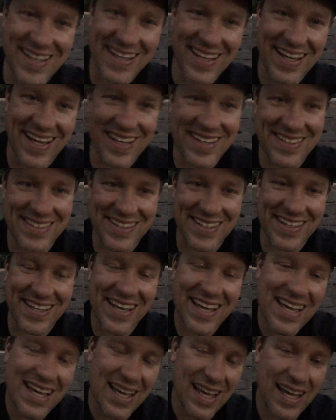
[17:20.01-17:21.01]
I
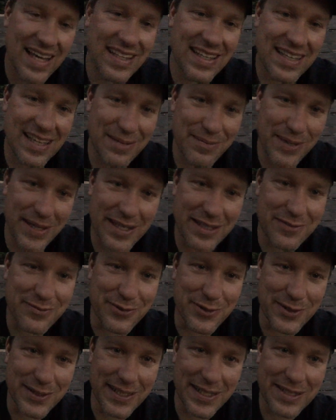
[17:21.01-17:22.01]
think I made up
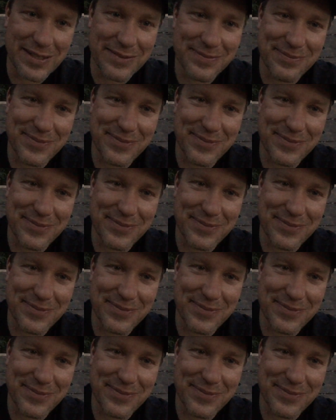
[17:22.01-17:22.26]
for it later.